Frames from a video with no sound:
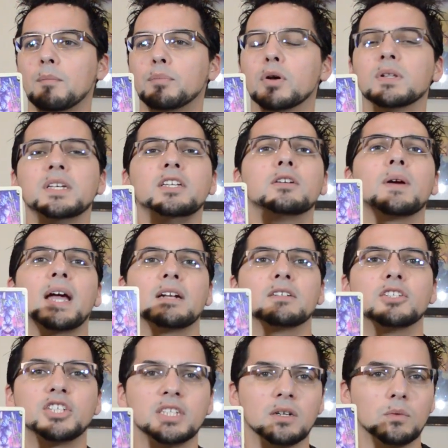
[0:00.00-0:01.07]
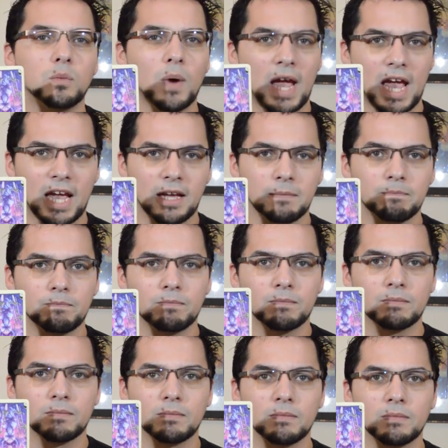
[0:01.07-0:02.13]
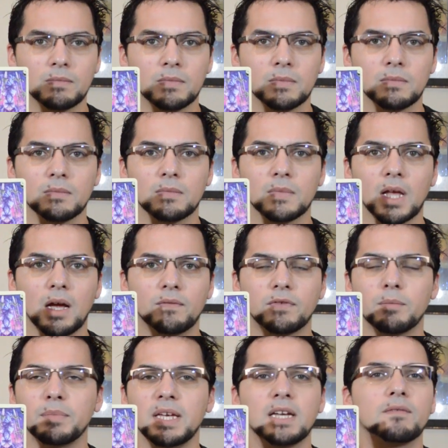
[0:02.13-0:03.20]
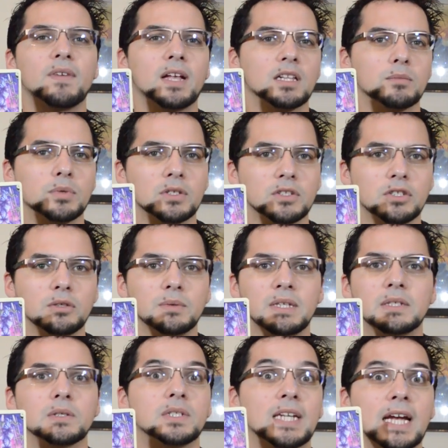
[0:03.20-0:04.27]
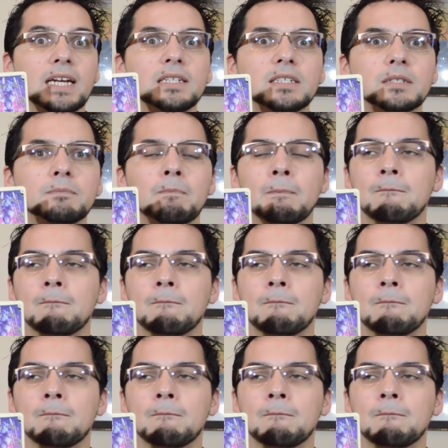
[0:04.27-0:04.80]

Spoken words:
pulling your energy away from being available to either date,